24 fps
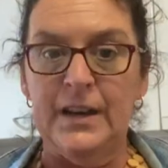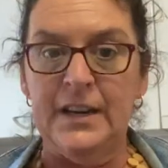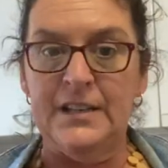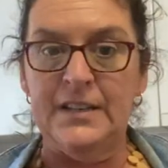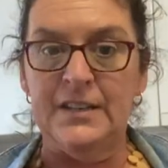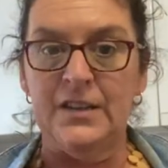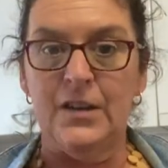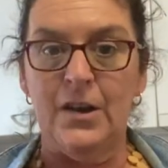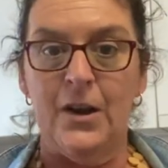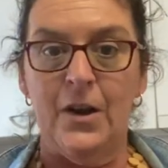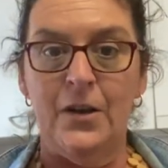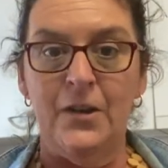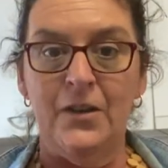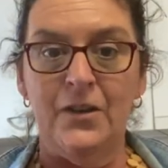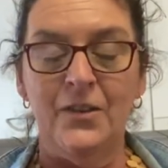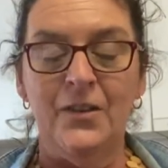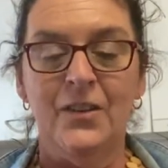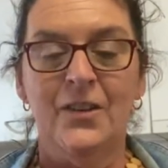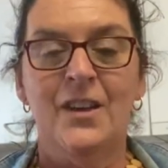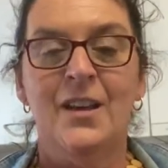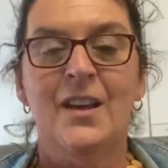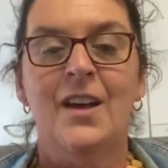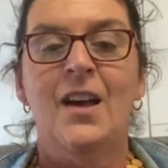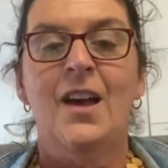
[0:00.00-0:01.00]
to go.
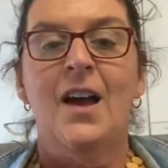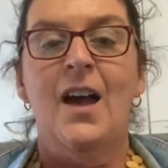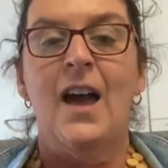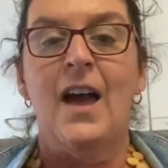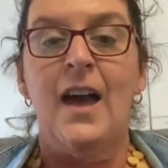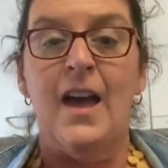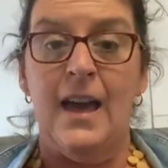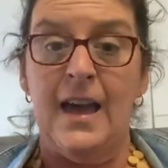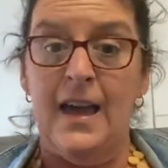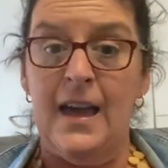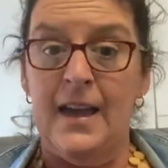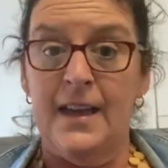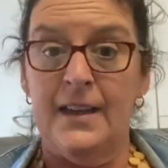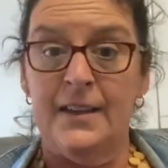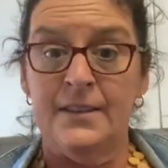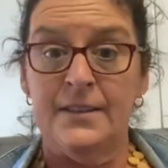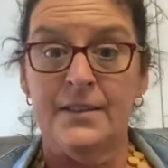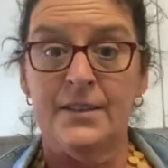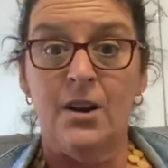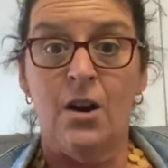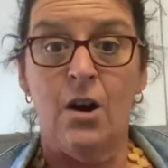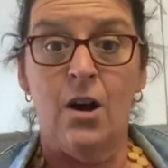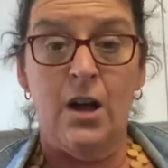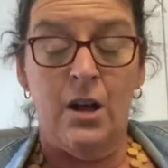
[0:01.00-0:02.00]

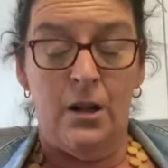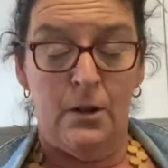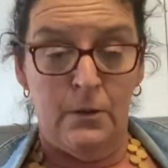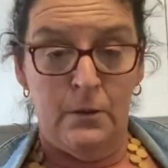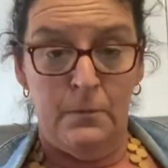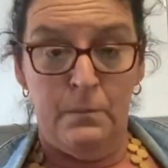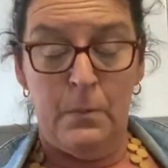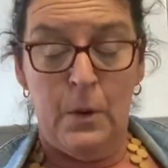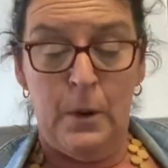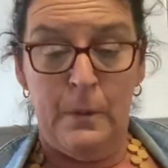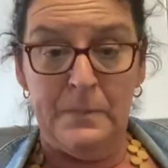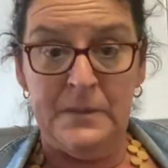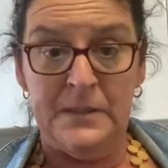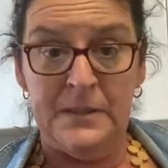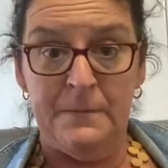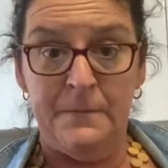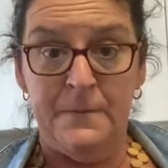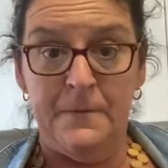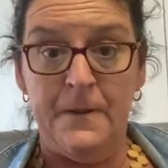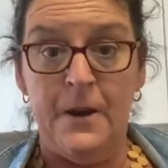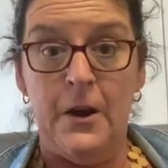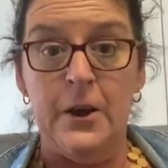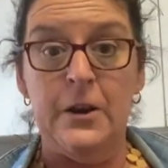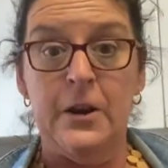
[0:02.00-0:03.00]
And I'll pop some
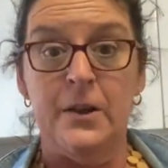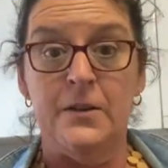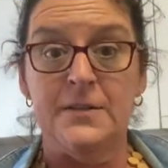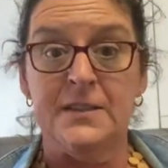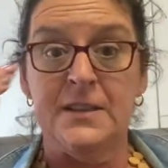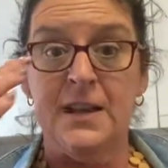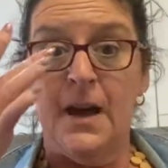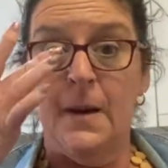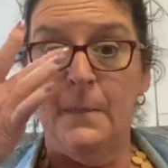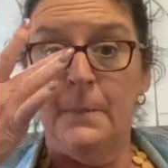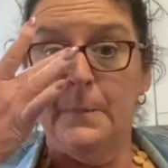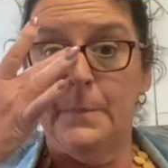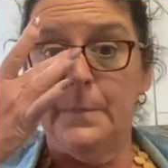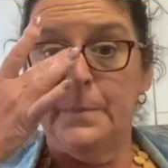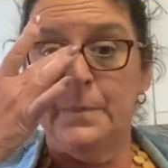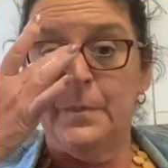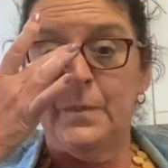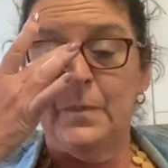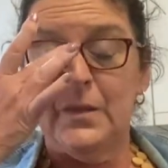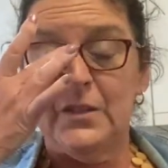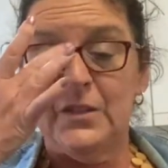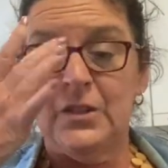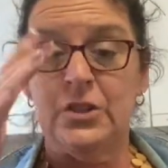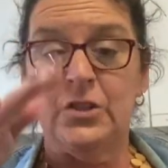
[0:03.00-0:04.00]
photos up
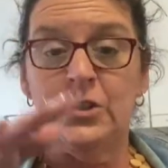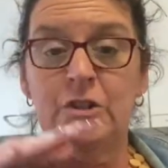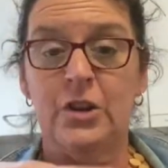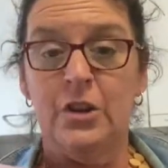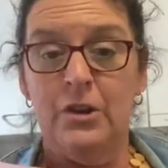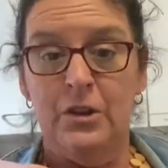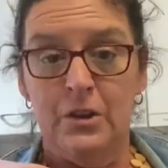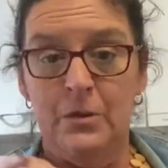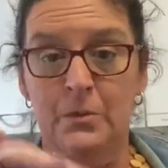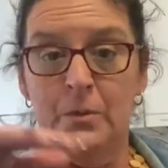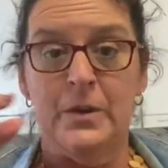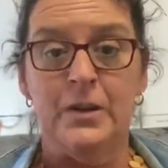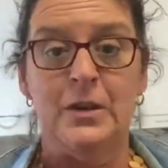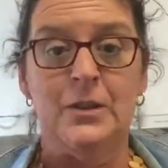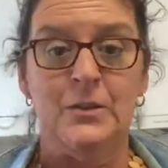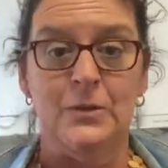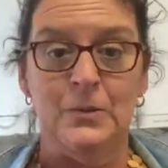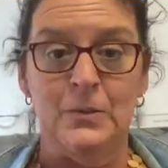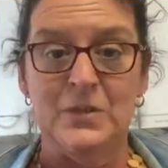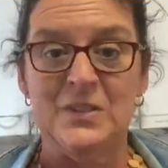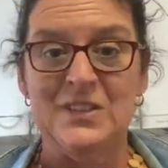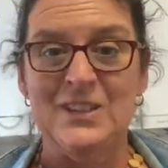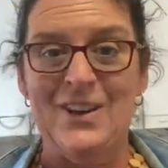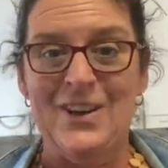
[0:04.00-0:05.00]
to show you what it
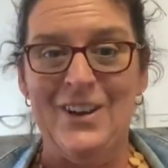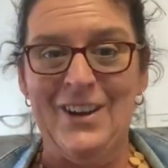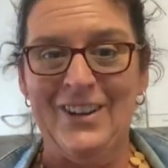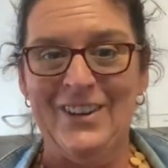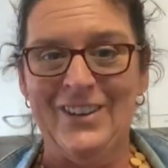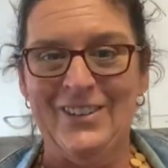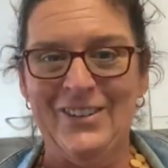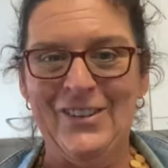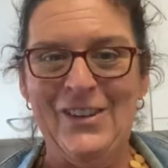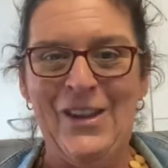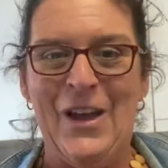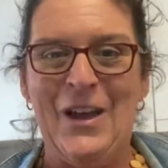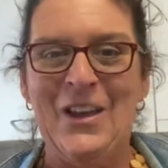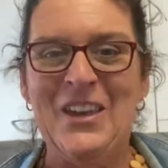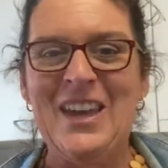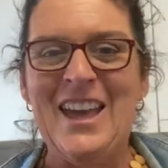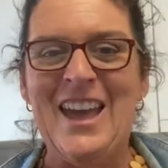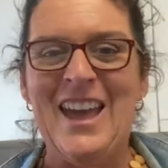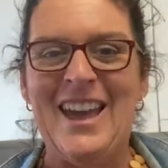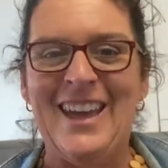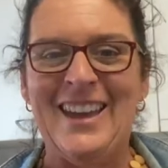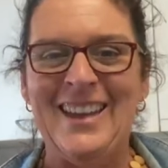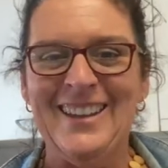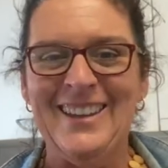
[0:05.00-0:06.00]
looks like.
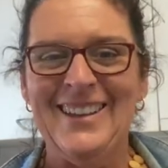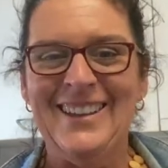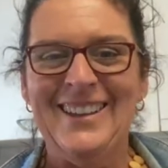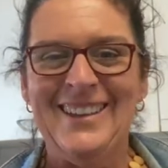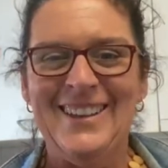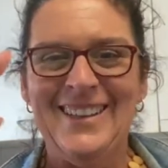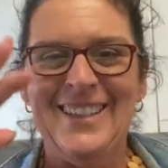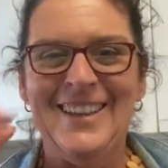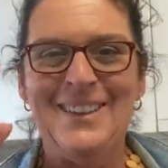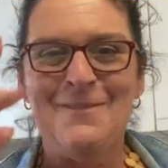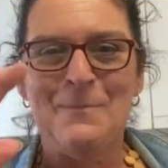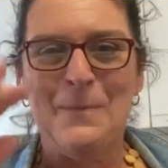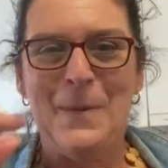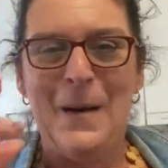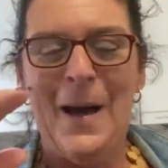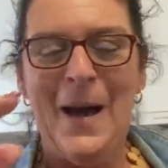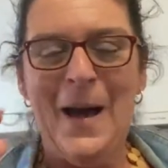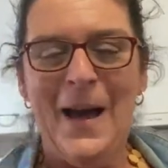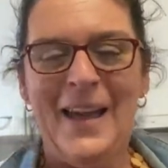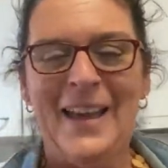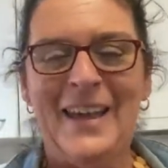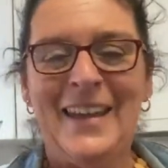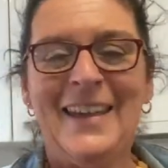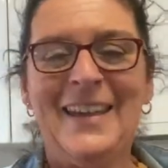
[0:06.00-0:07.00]
Okay,
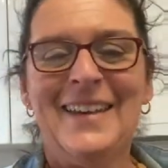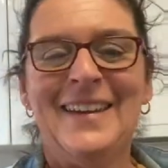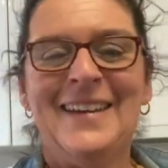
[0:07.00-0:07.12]
bye.